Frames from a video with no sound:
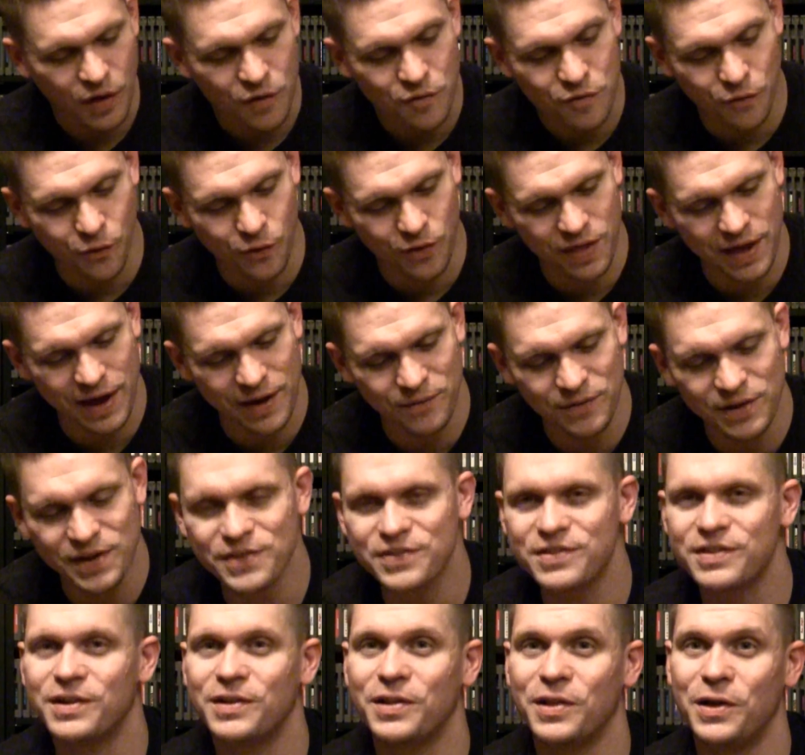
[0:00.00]
for that
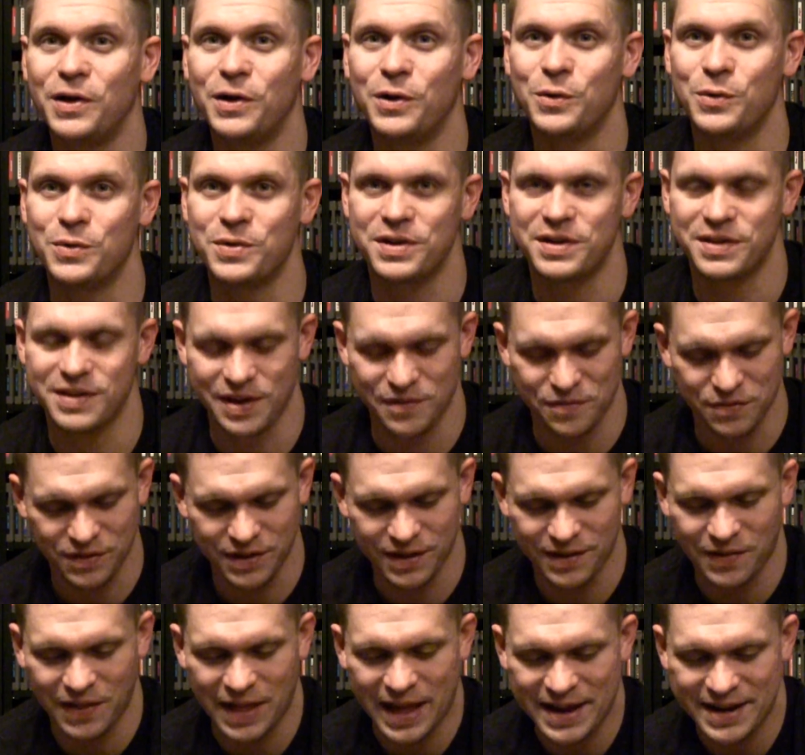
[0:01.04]
reason alone,
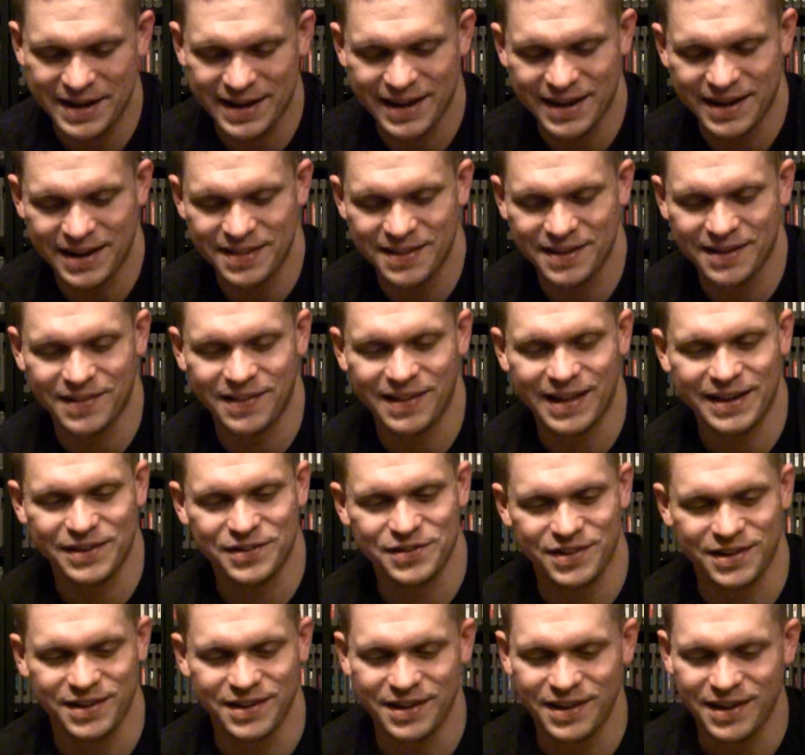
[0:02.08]
definitely glad to get it in the
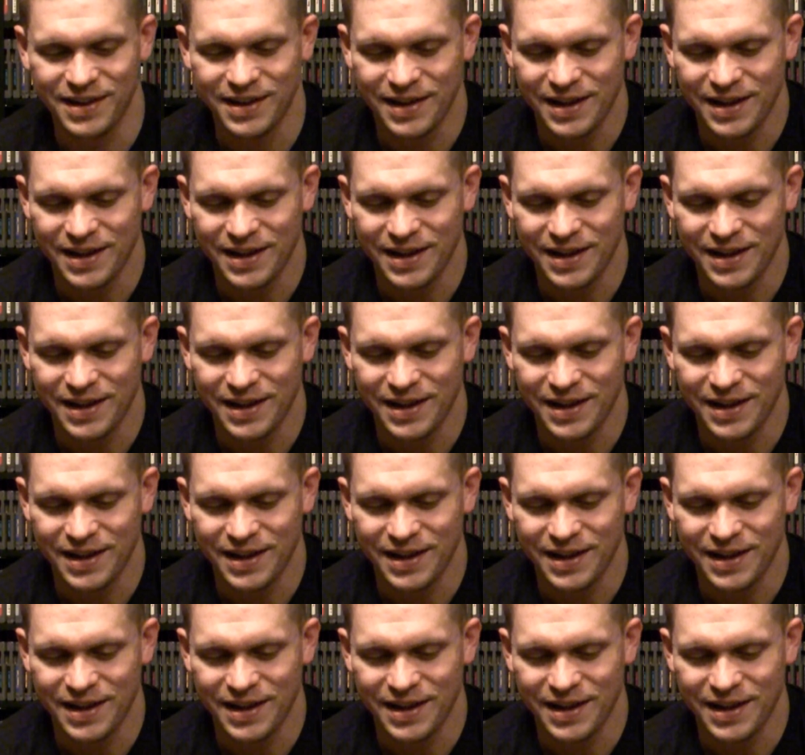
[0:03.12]
collection.